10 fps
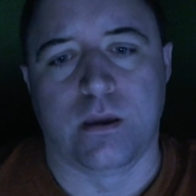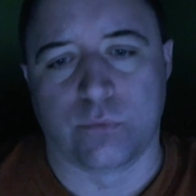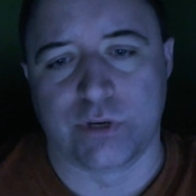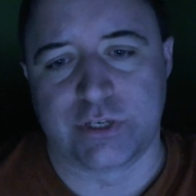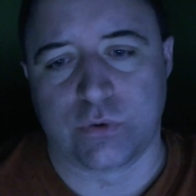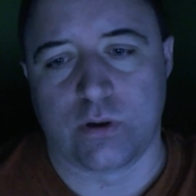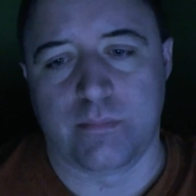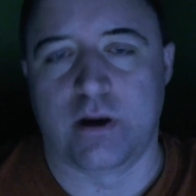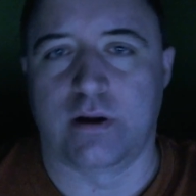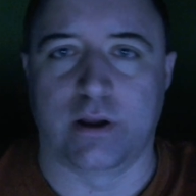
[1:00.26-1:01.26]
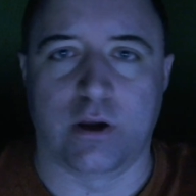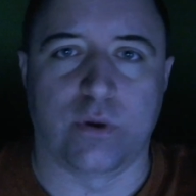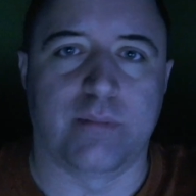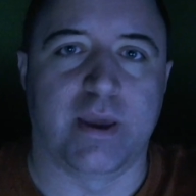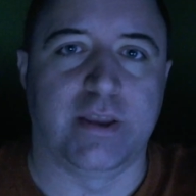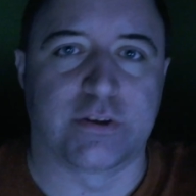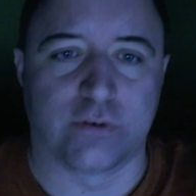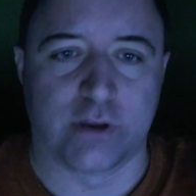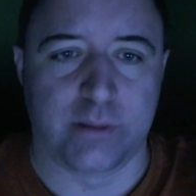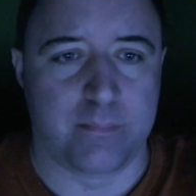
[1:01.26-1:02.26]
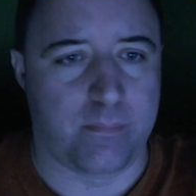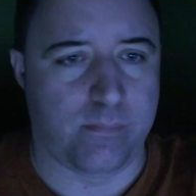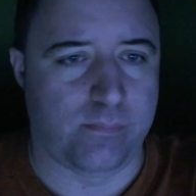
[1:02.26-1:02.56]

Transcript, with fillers: Restore America going mainstream.